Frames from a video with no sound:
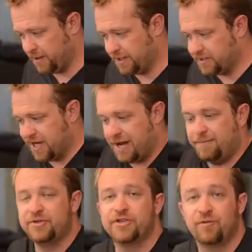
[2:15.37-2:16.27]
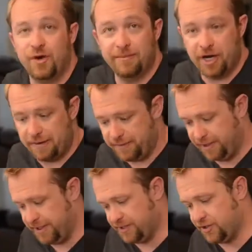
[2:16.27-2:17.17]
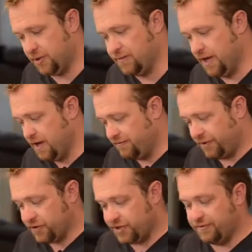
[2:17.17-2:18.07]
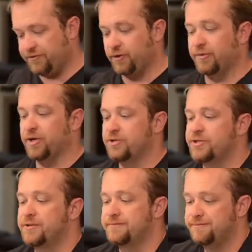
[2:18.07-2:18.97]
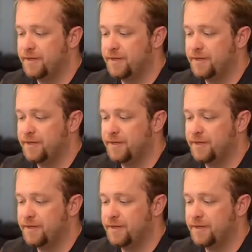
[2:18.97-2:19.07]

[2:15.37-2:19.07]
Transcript: examples of what Monopoly is. So first and foremost,